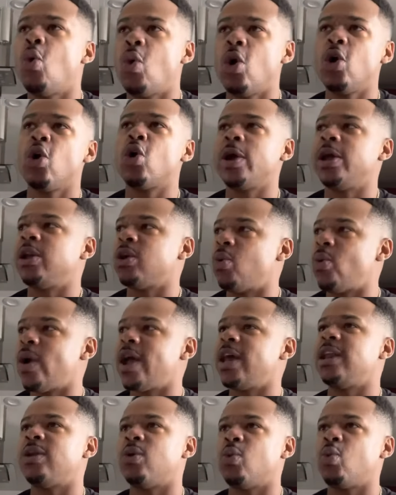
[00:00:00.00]
world in a
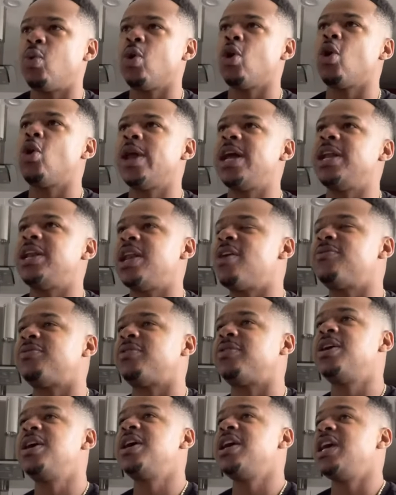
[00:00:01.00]
way that the world ain't
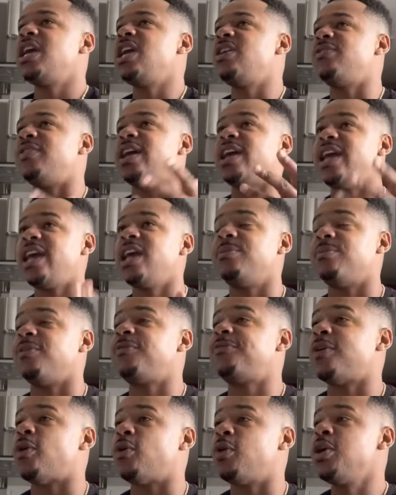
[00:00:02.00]
never even hit
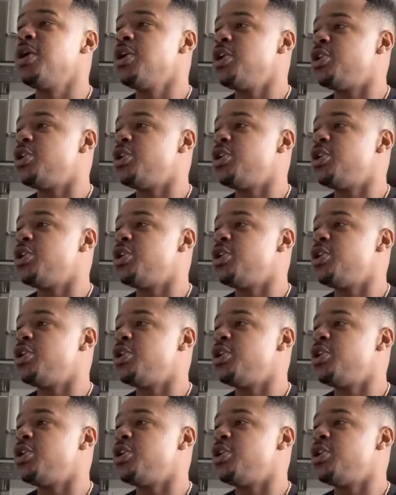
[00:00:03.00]
before.